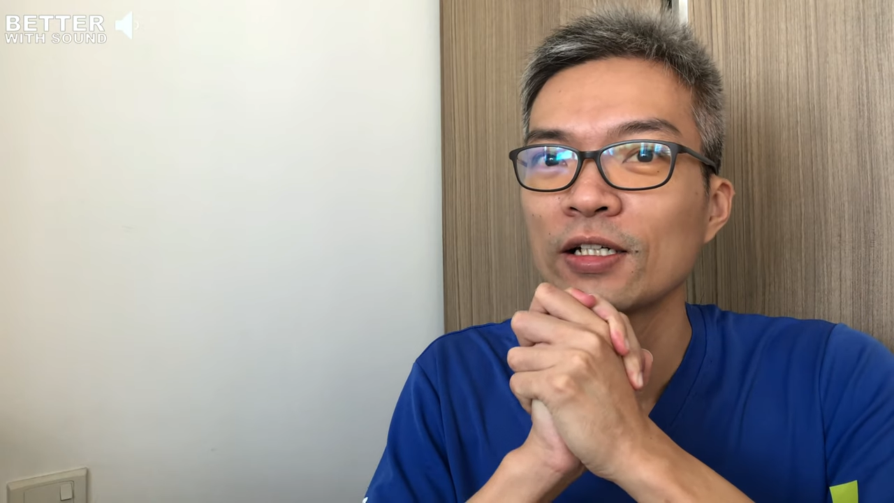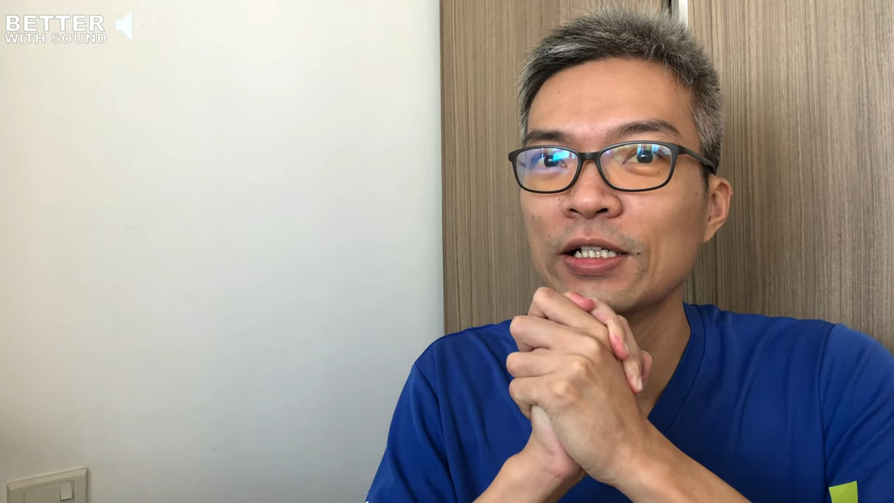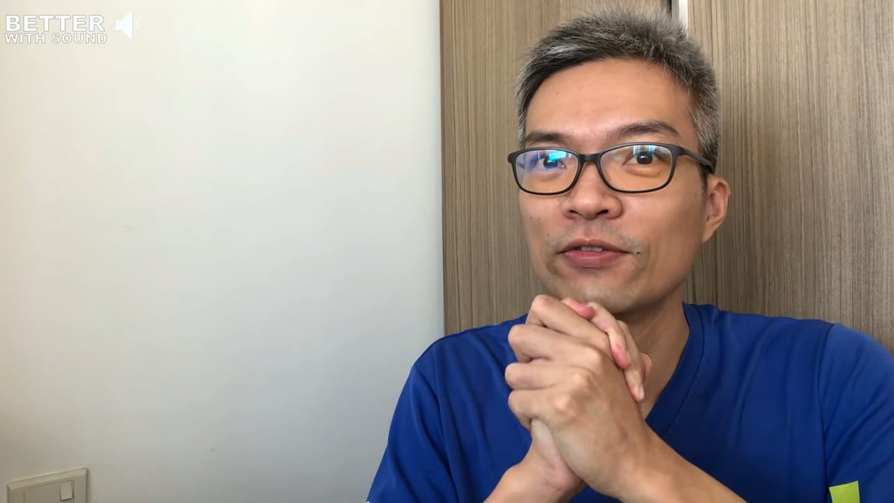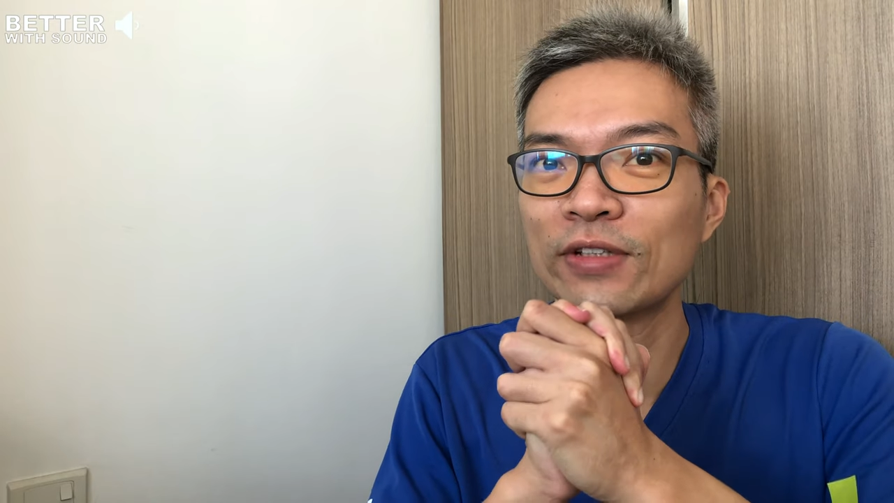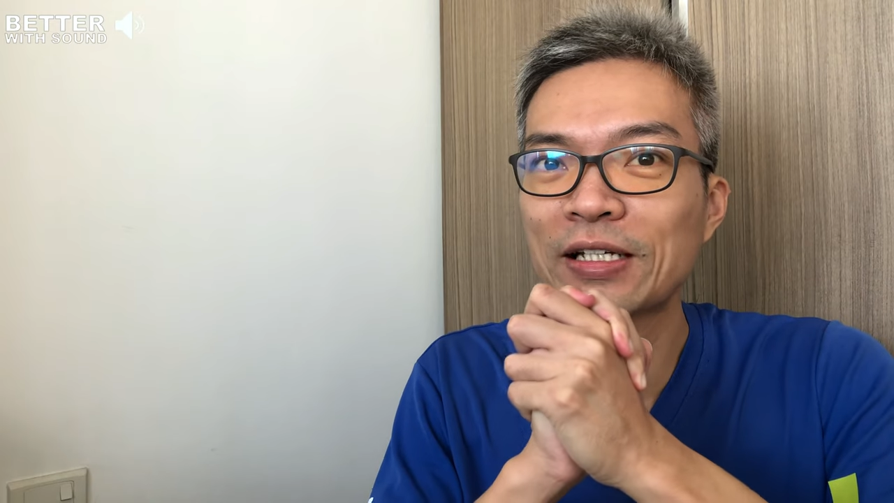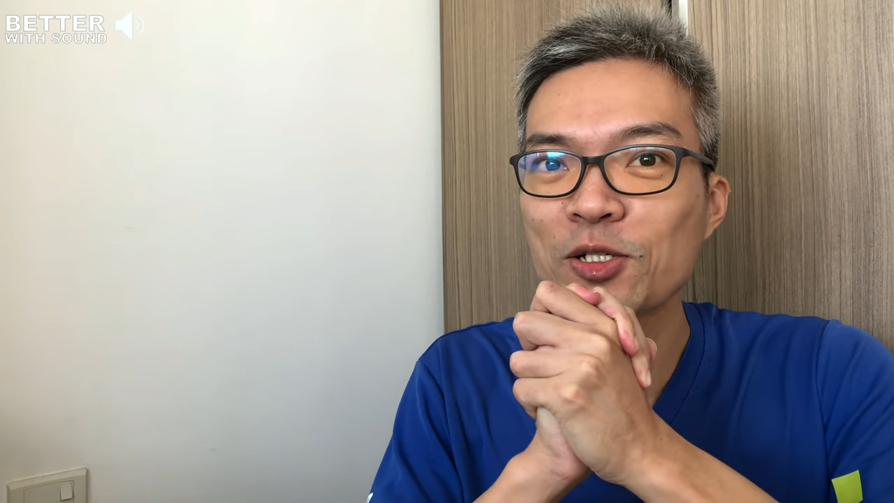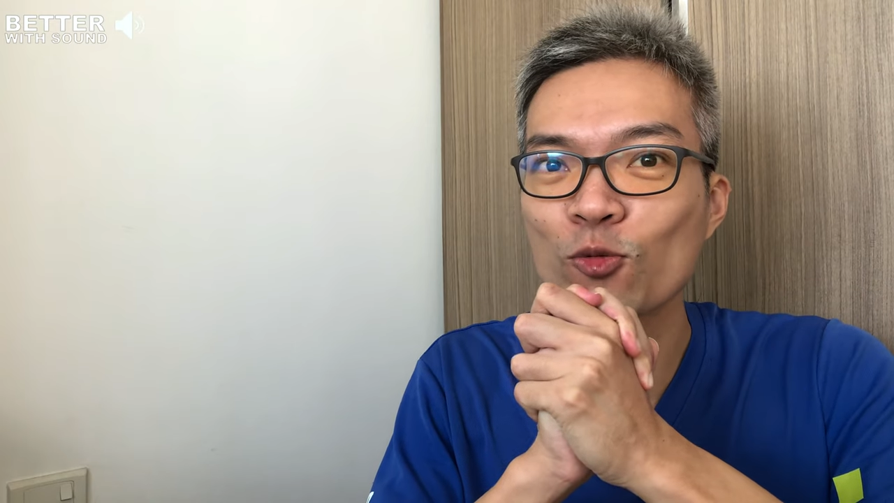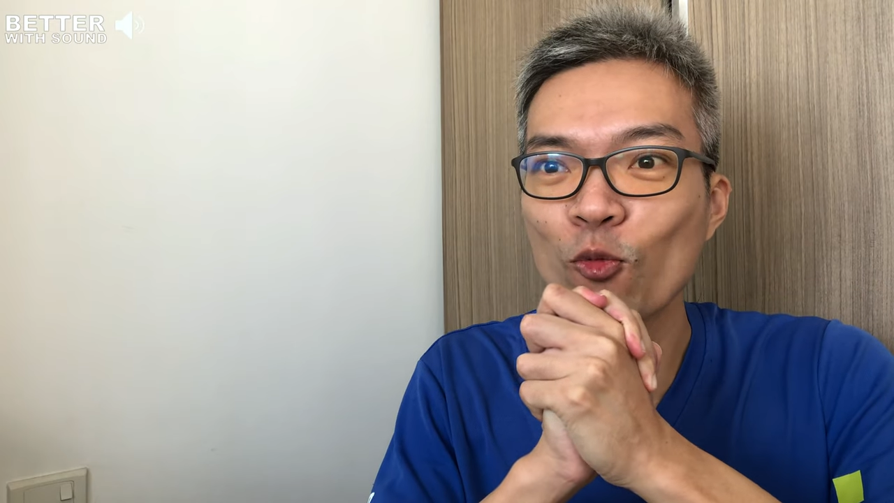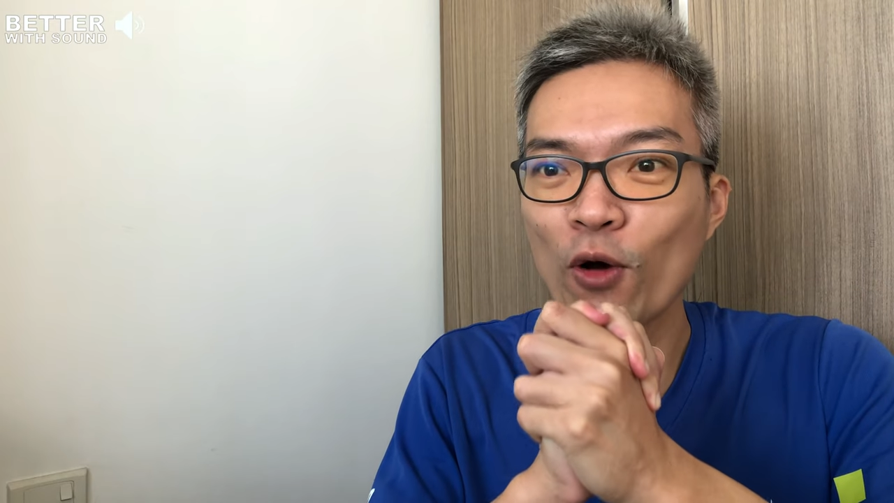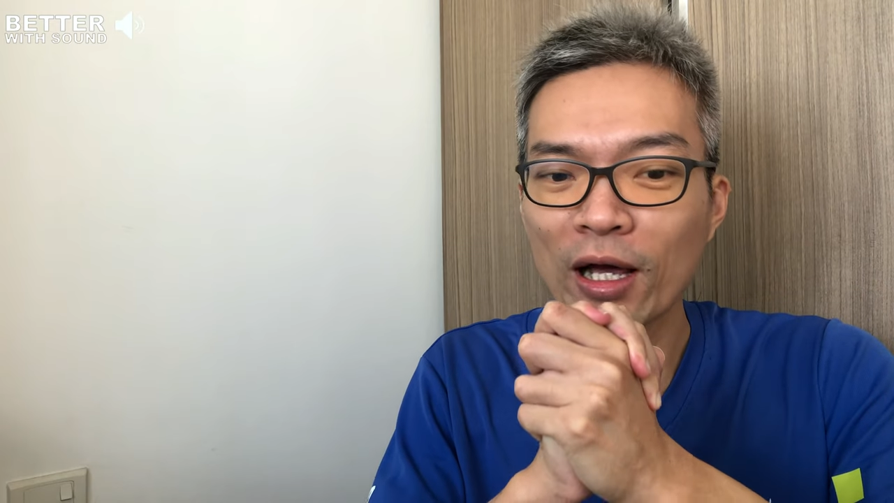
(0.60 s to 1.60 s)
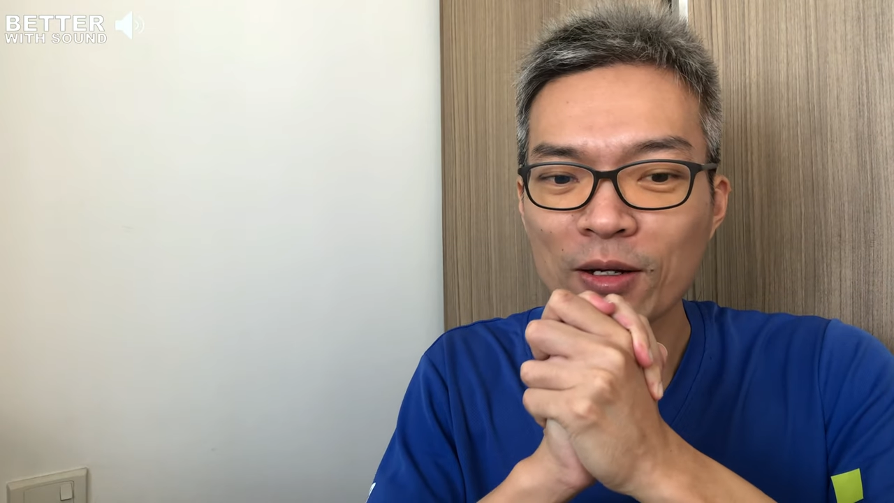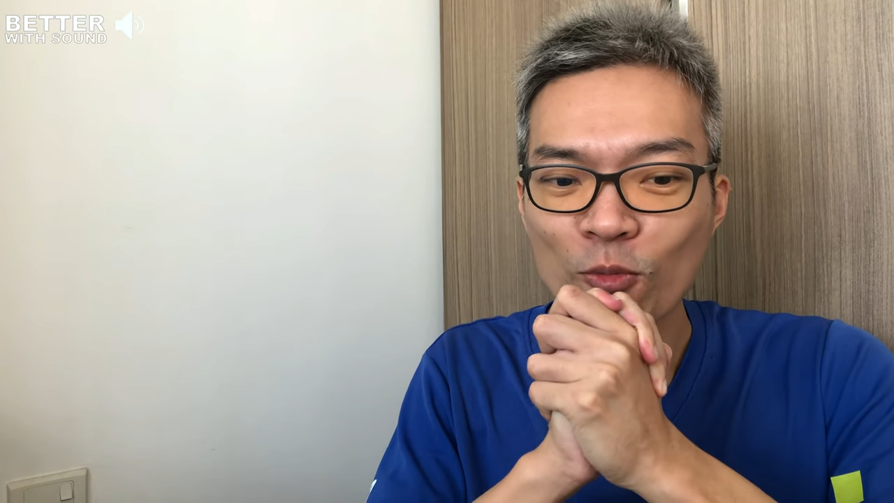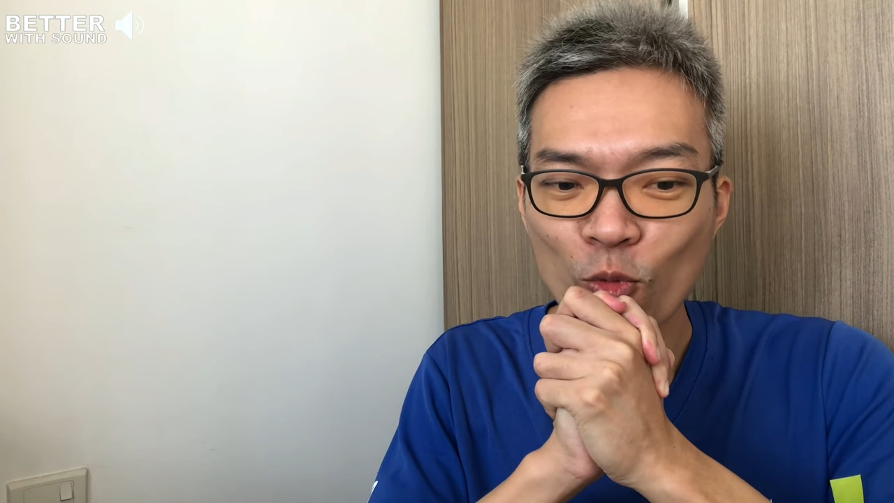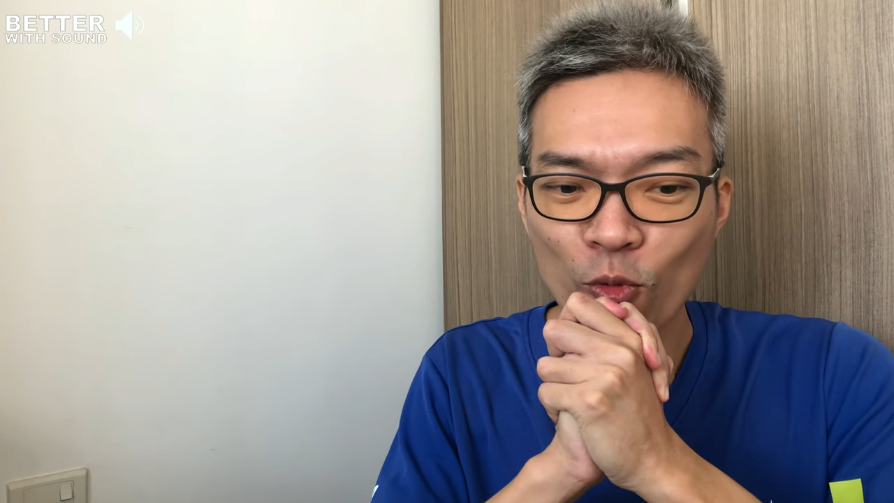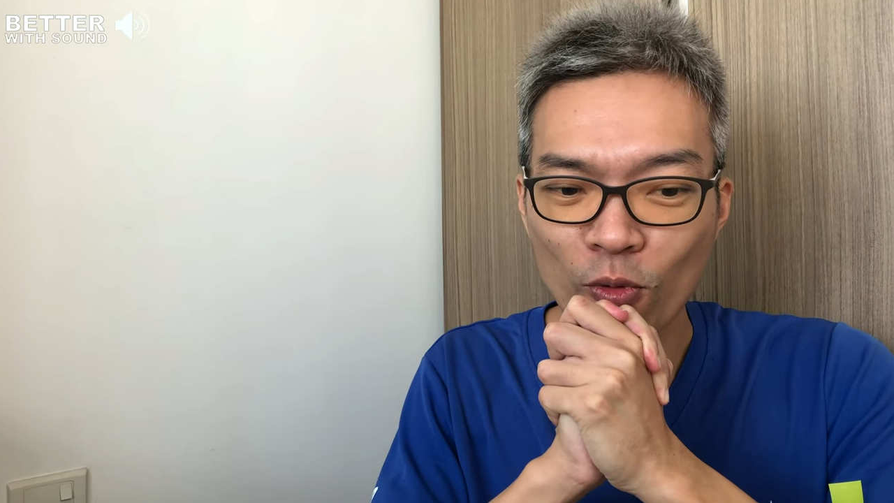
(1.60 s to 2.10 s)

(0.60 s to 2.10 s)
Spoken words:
if there's one